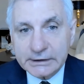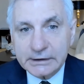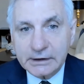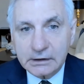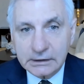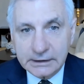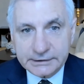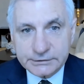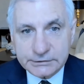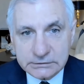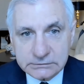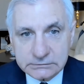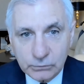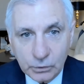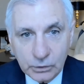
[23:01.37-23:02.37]

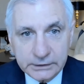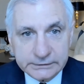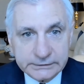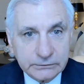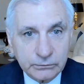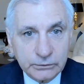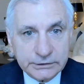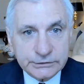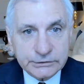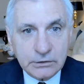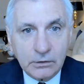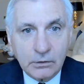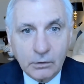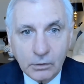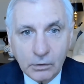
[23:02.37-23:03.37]
election one in which
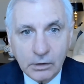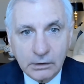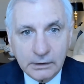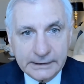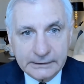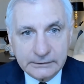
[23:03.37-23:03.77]
all